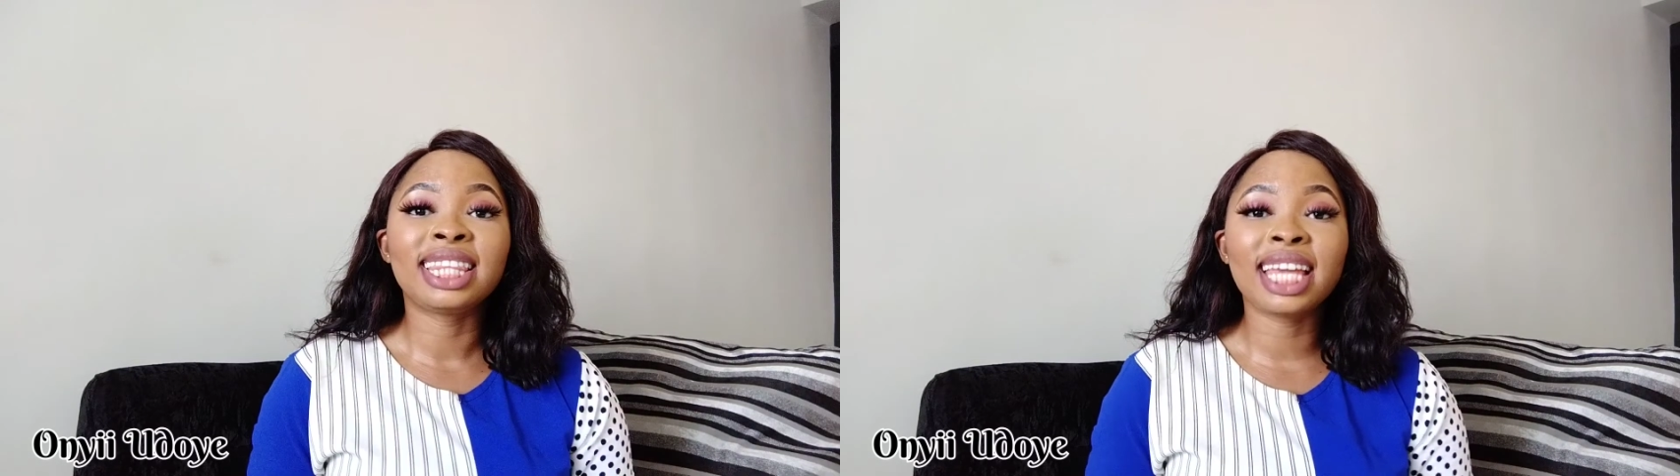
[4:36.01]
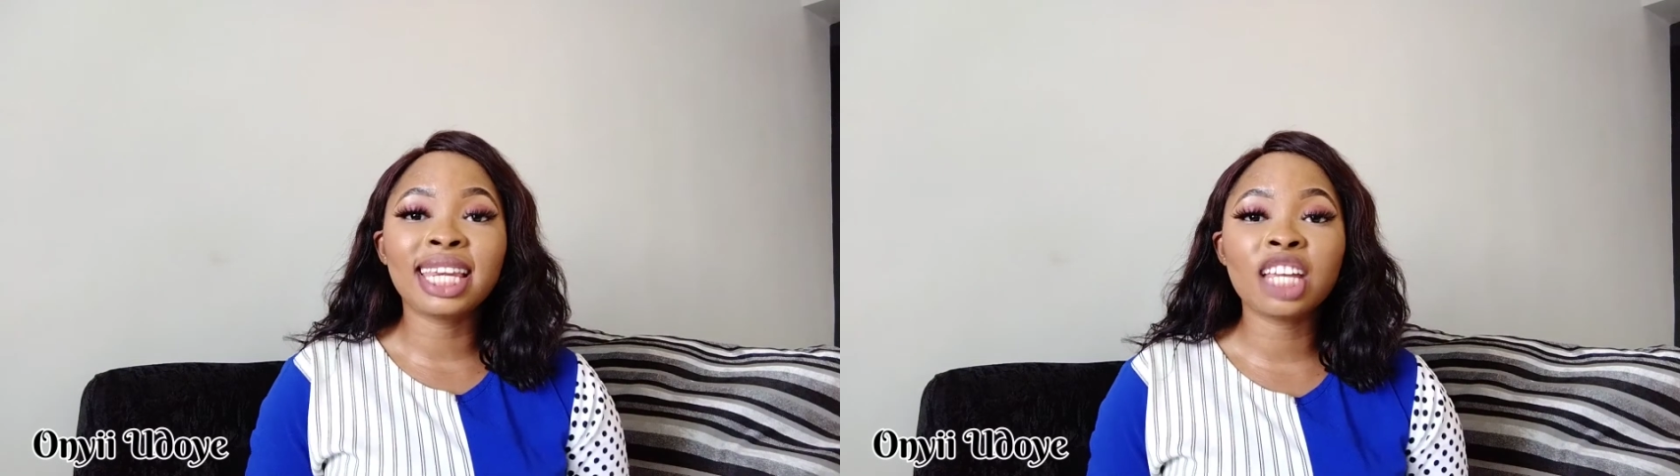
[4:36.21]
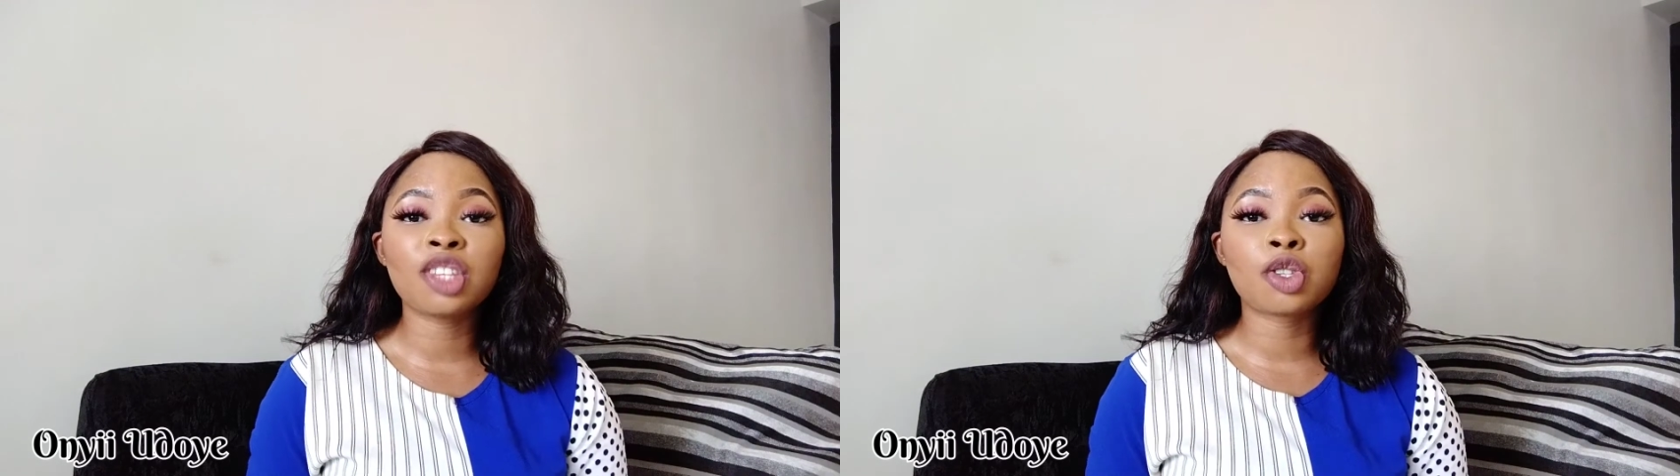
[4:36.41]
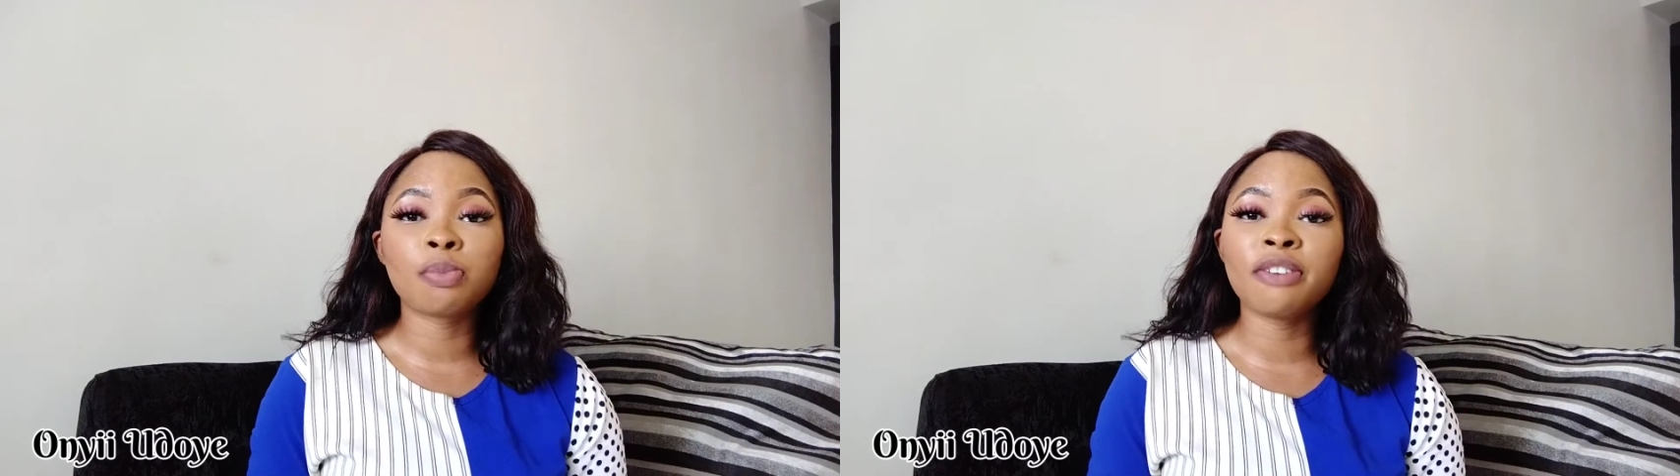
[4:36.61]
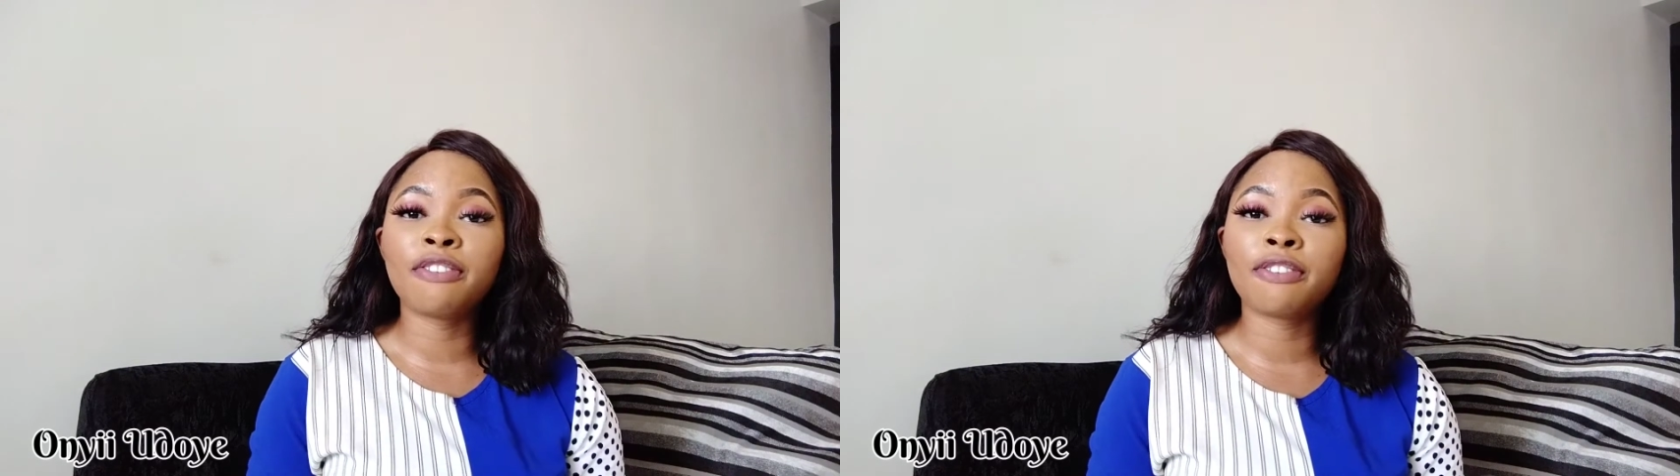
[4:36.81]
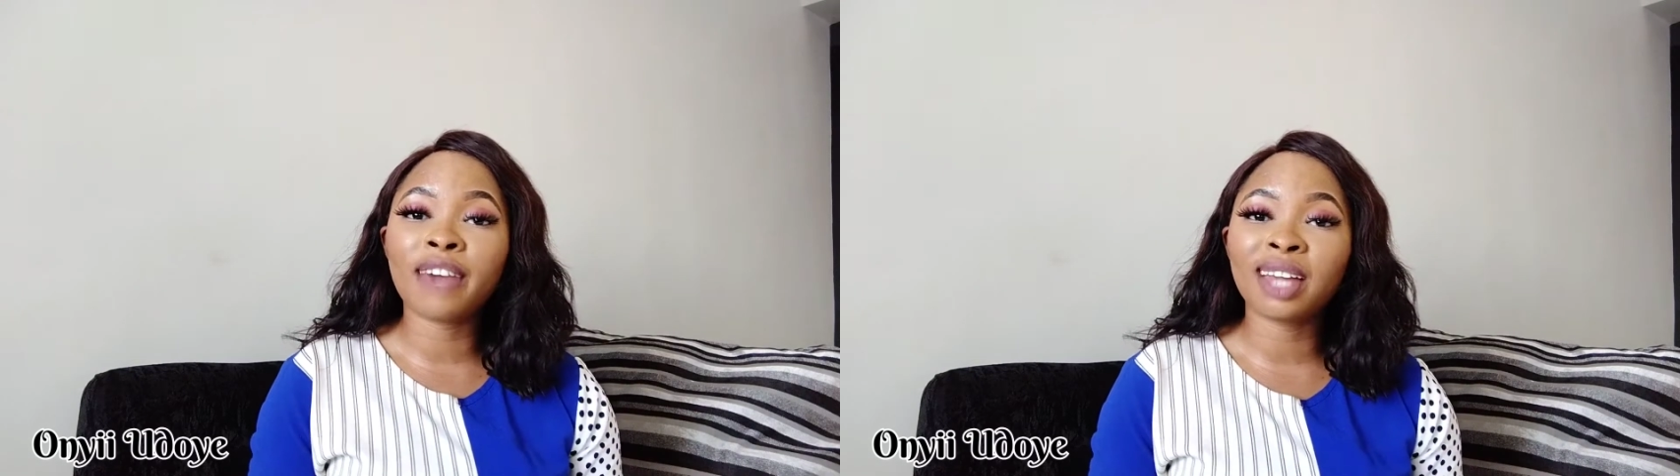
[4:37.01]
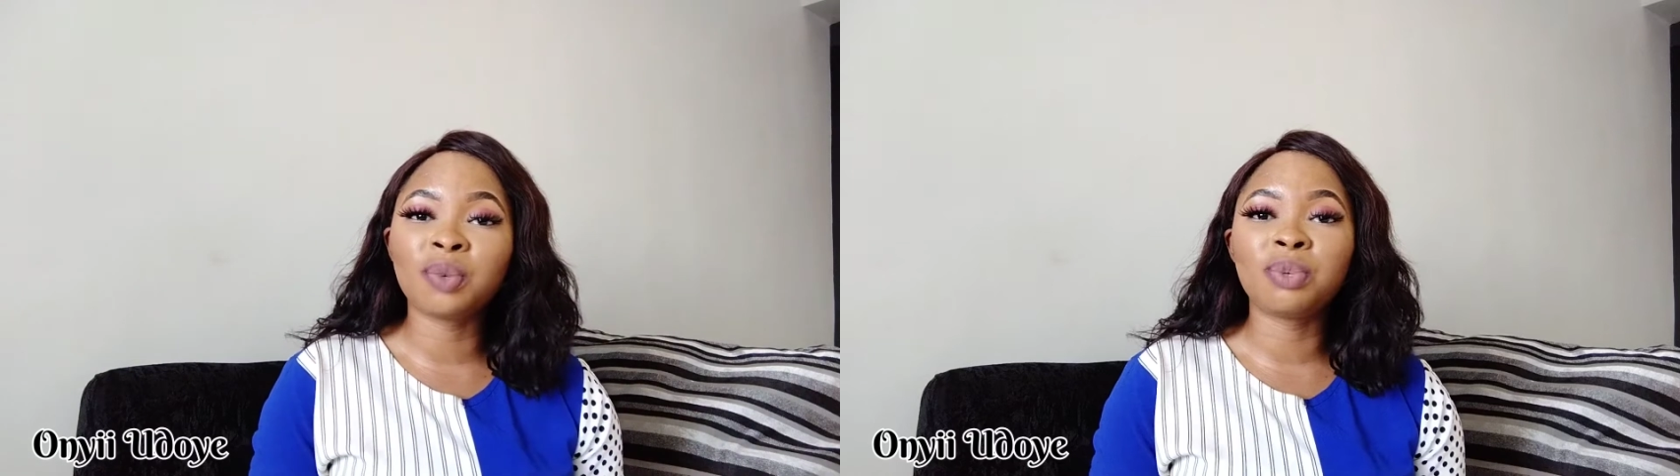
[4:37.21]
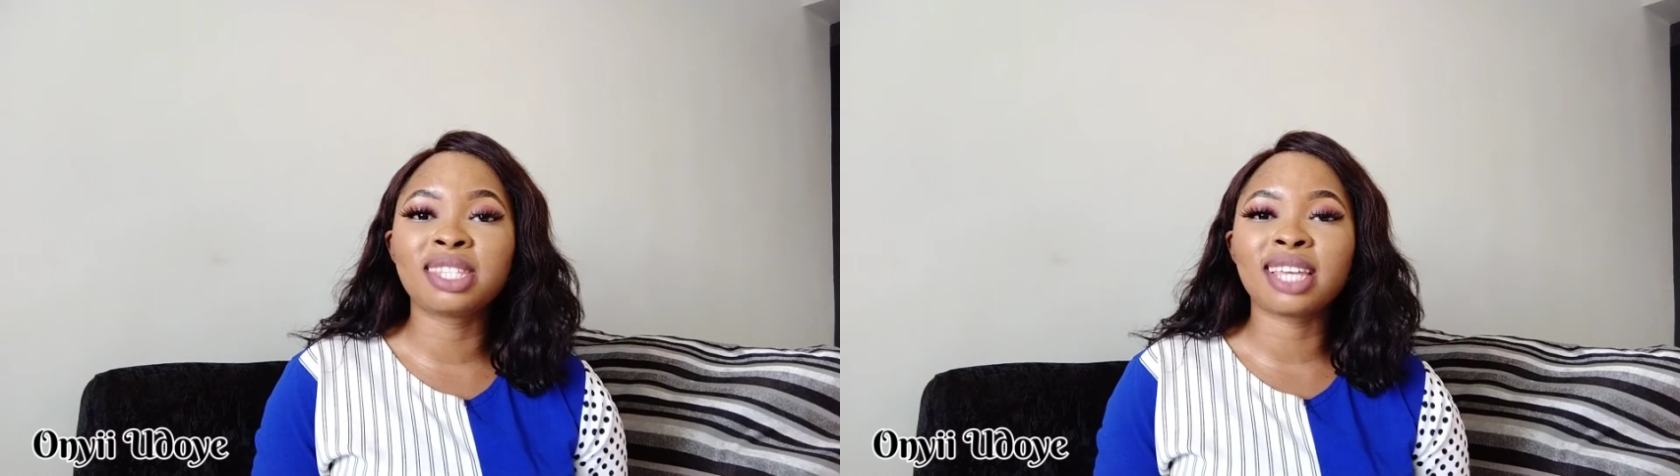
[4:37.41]
they need to be fed
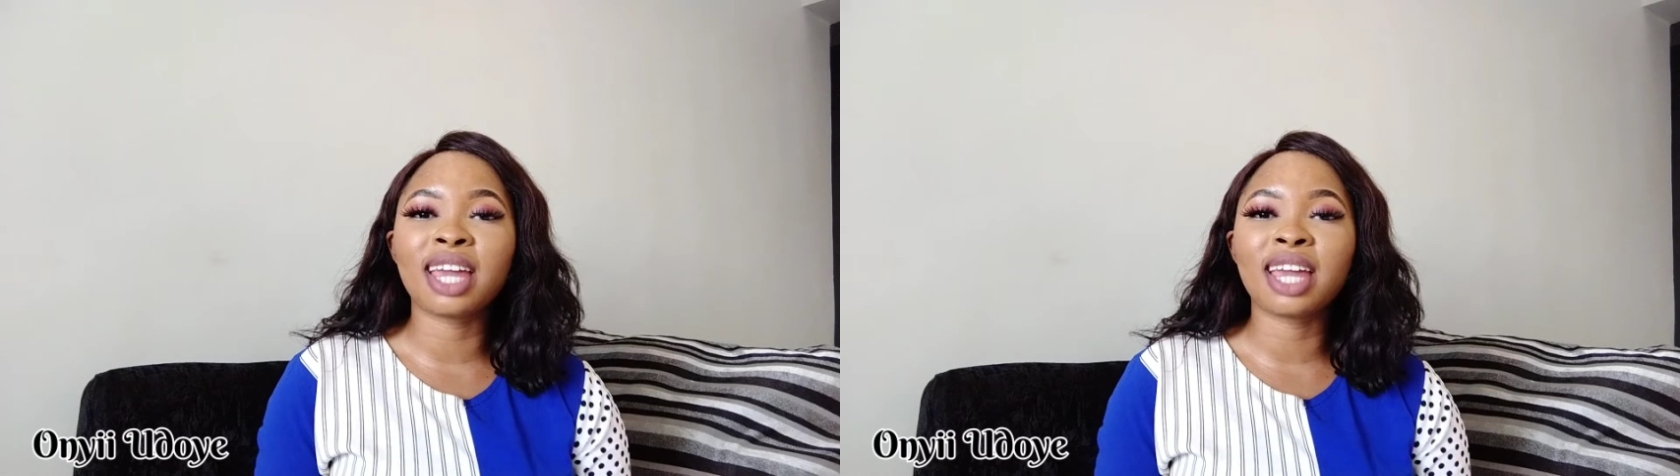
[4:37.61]
with